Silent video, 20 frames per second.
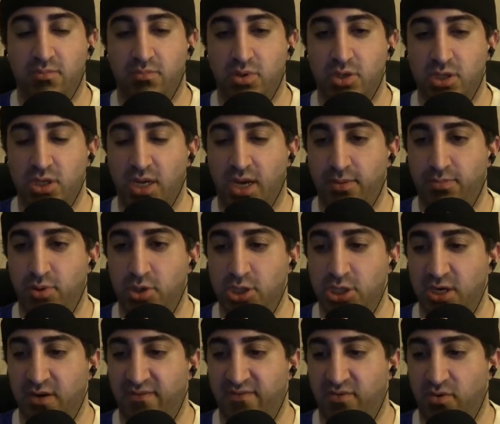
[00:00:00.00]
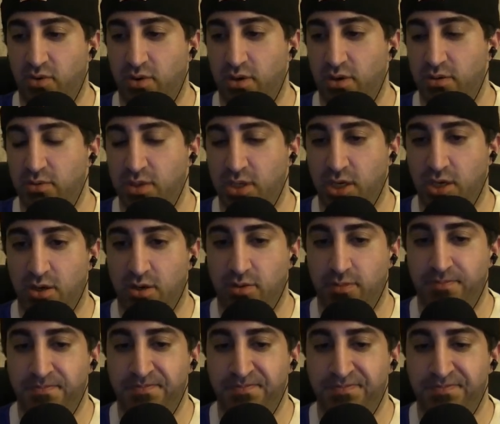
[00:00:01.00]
but not pushing for you know